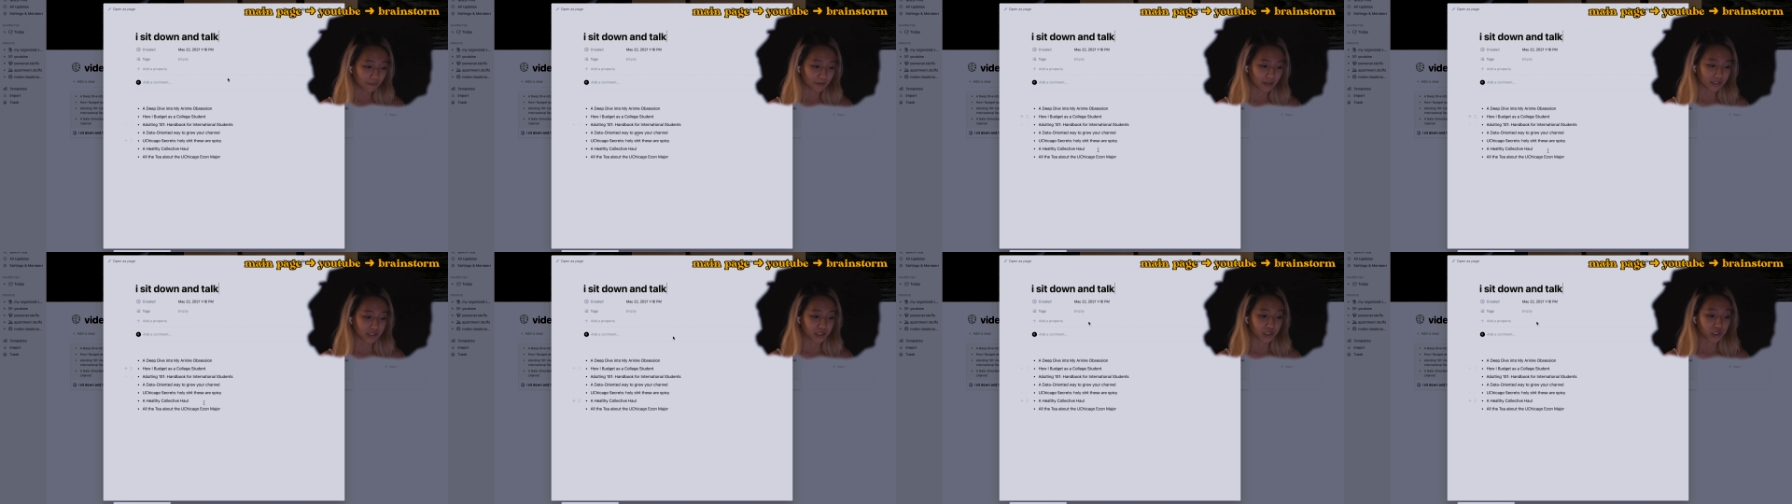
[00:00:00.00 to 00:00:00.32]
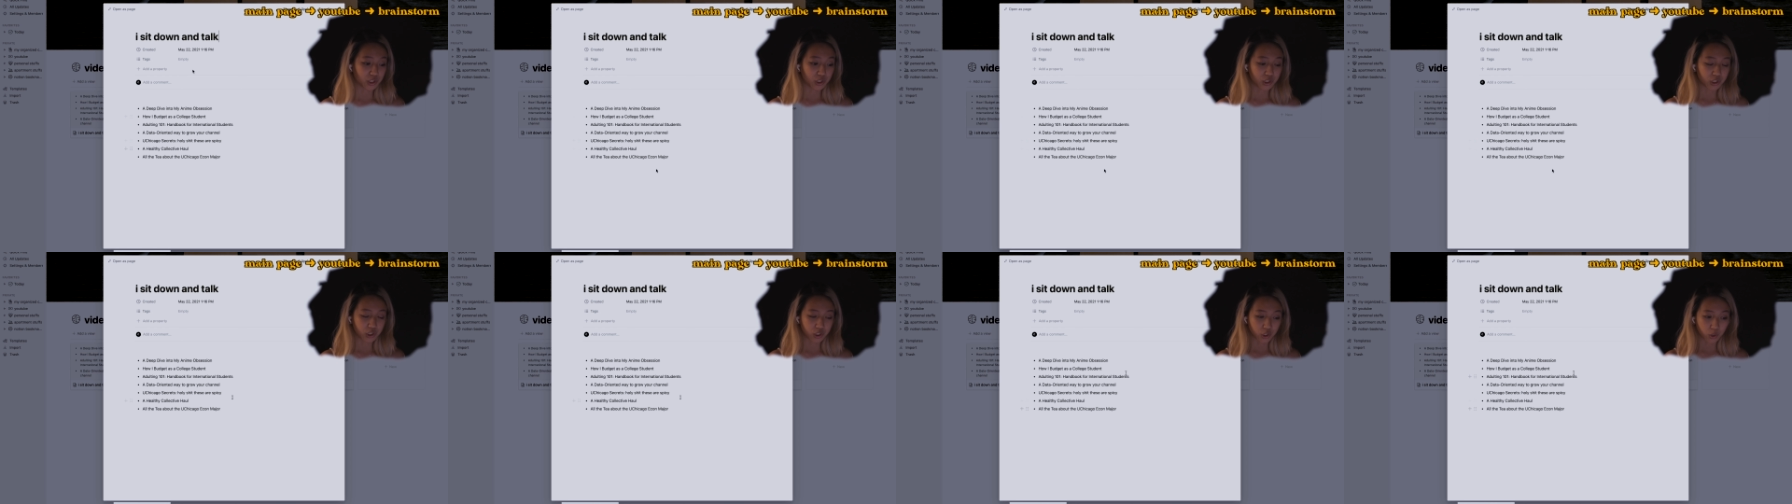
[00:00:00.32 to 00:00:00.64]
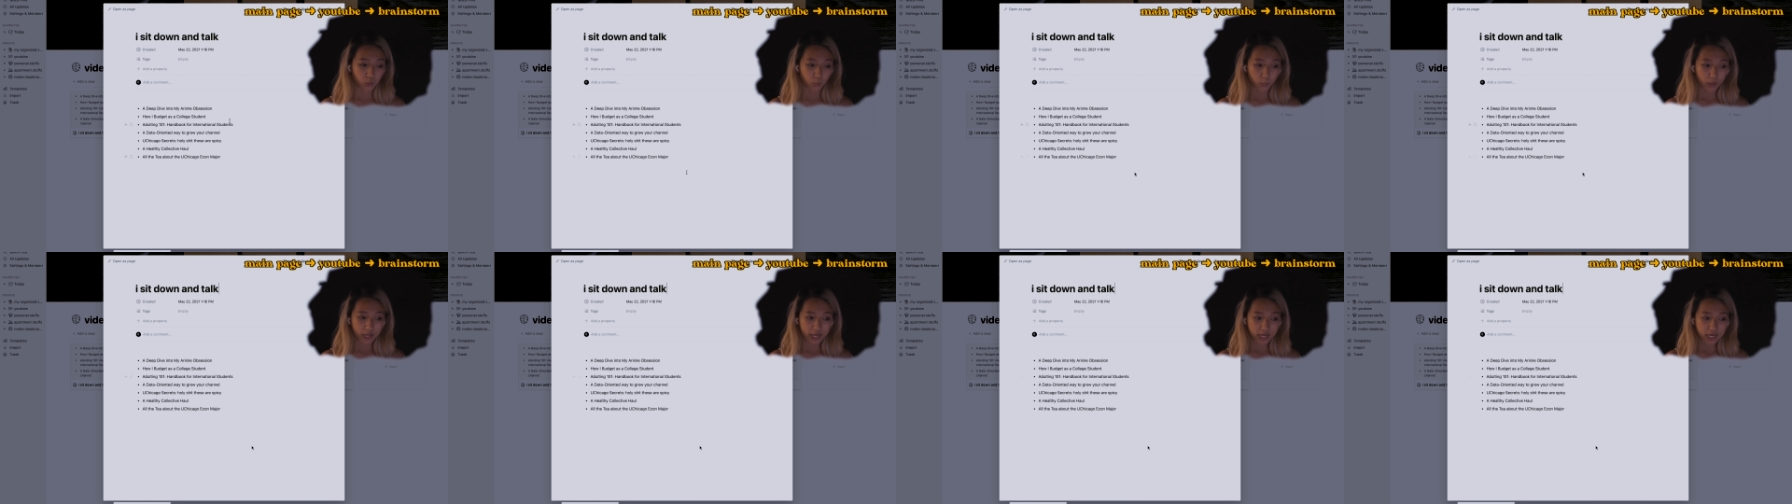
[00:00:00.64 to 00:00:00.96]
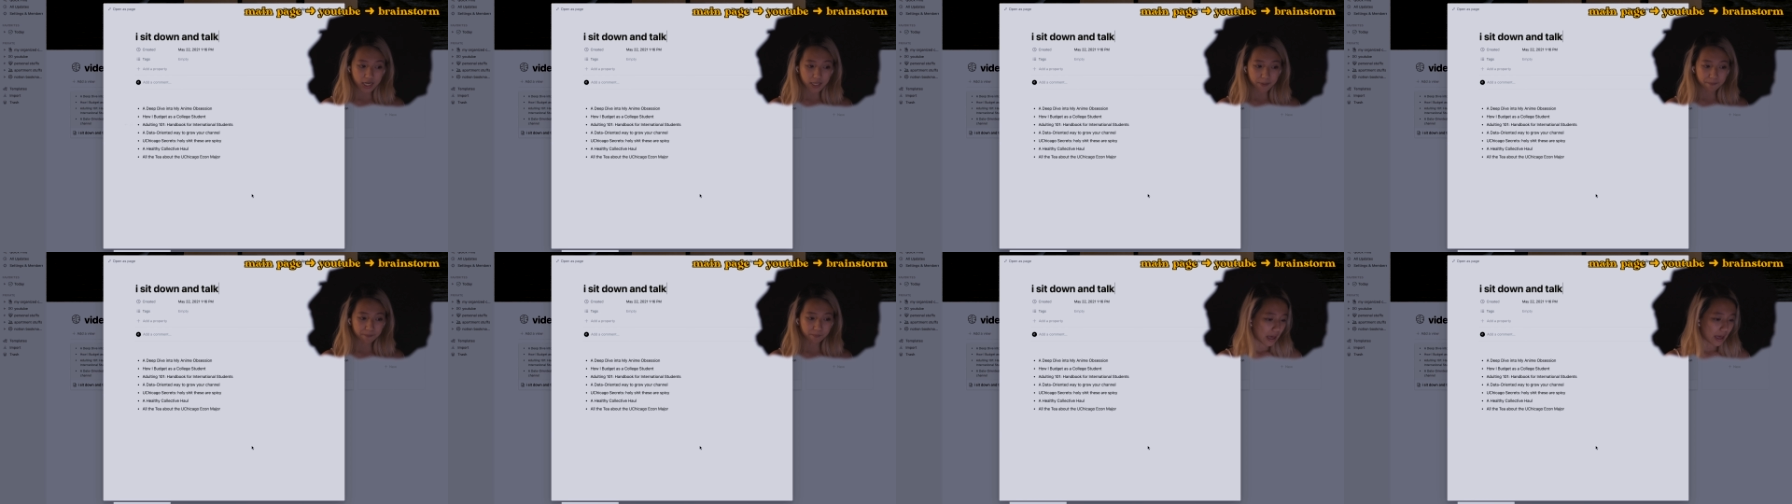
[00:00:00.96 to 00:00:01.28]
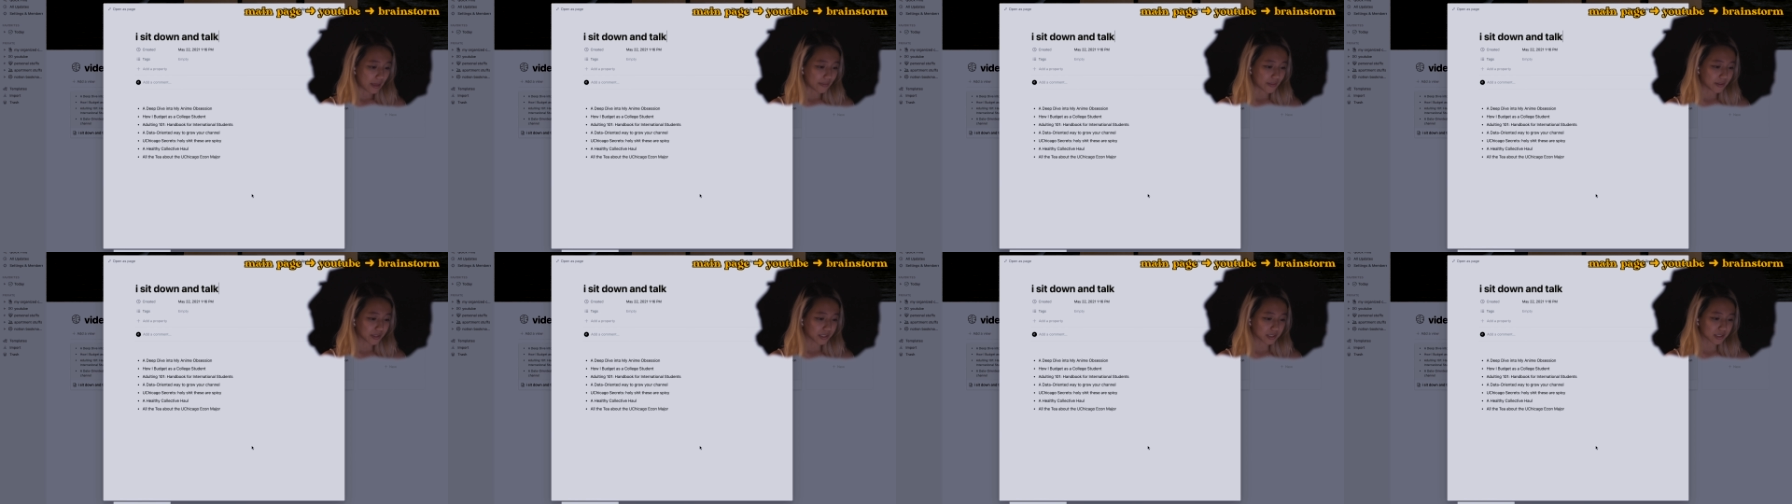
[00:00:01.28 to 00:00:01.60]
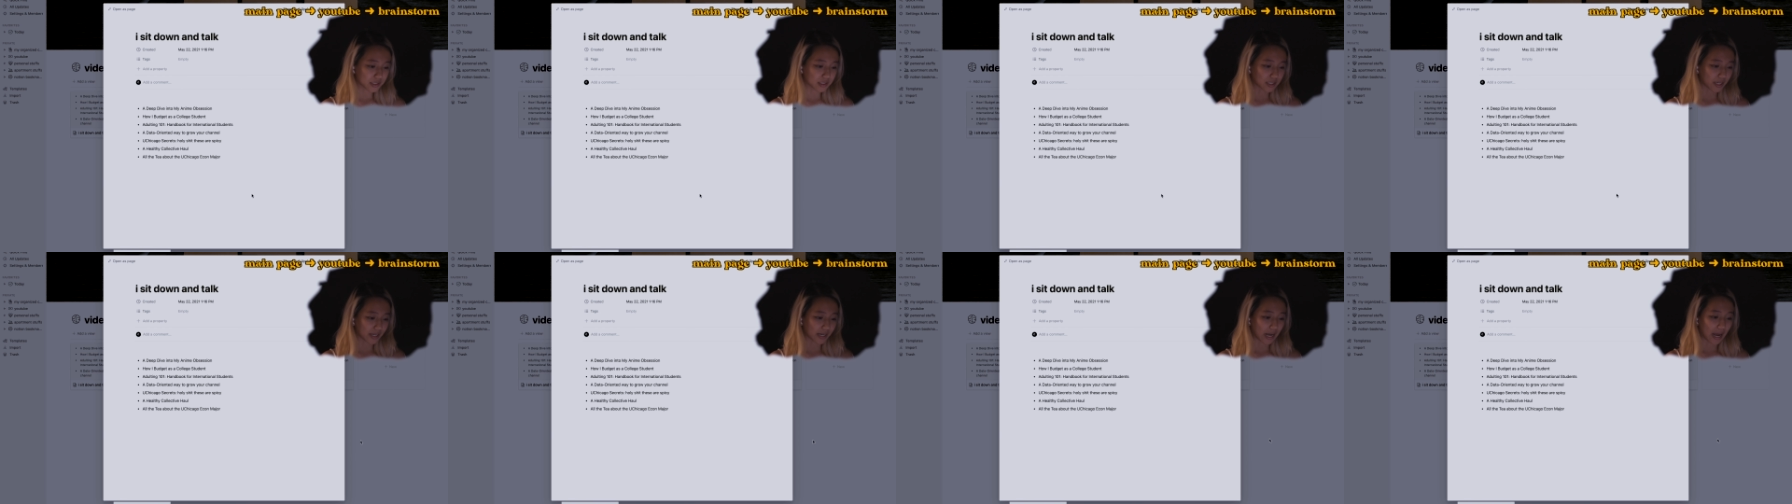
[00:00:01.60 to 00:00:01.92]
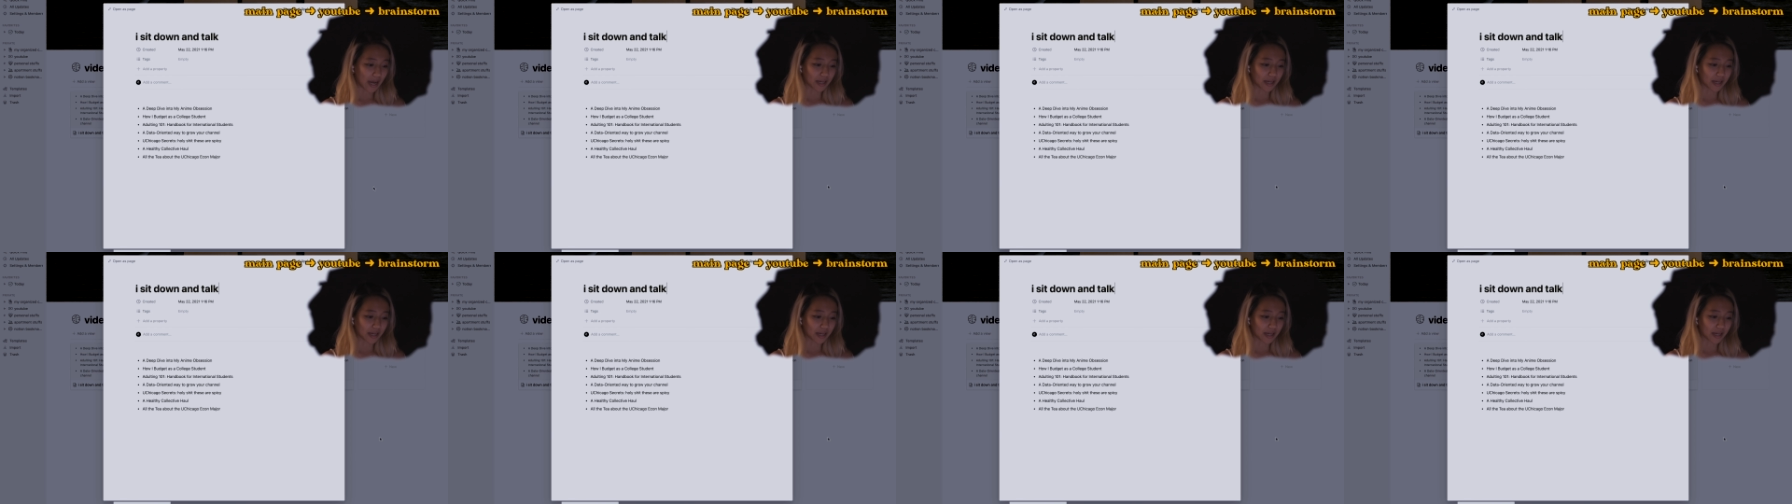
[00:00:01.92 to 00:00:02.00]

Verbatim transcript: as doing. And then this is like